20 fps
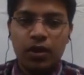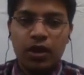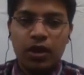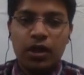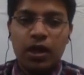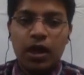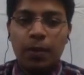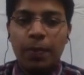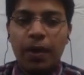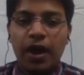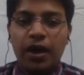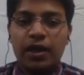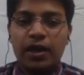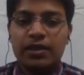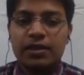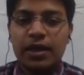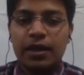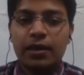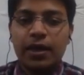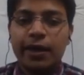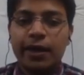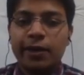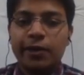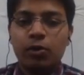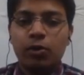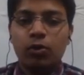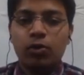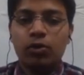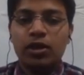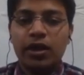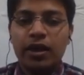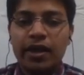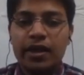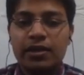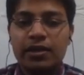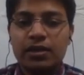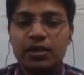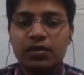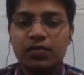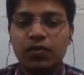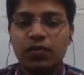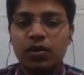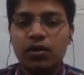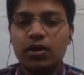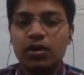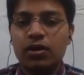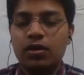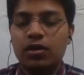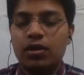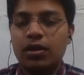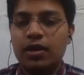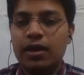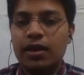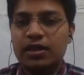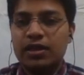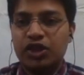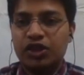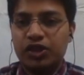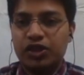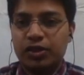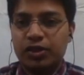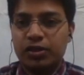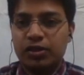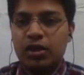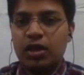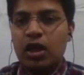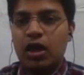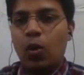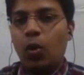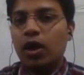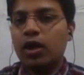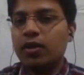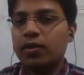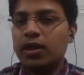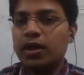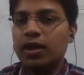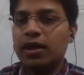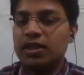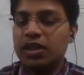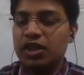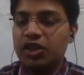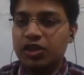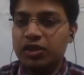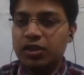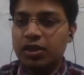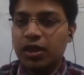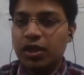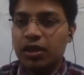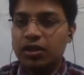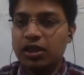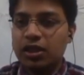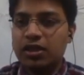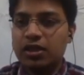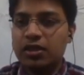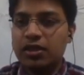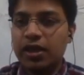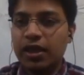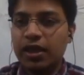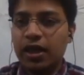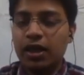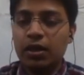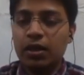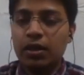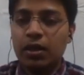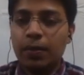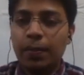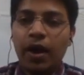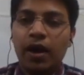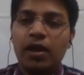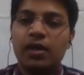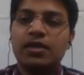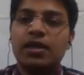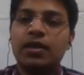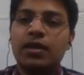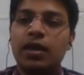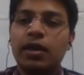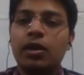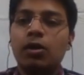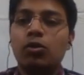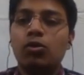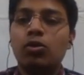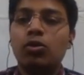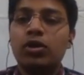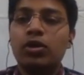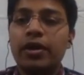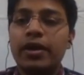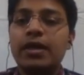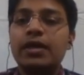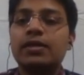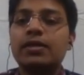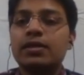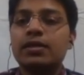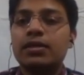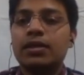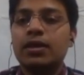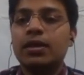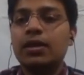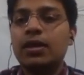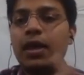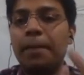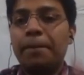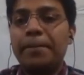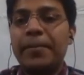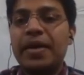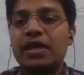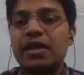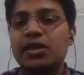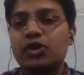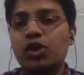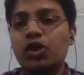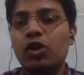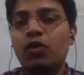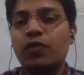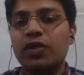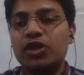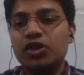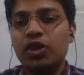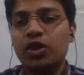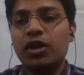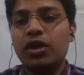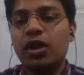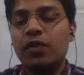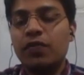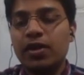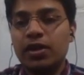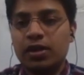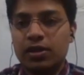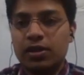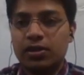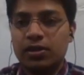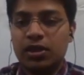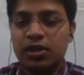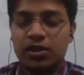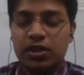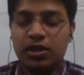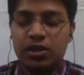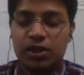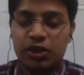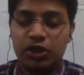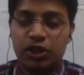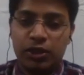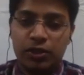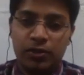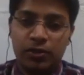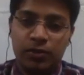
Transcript: A party is entitled to know the reasons for the decisions. What are the decisions the judge is taking? The party is entitled to know the reasons, the basis on which you are giving such decision.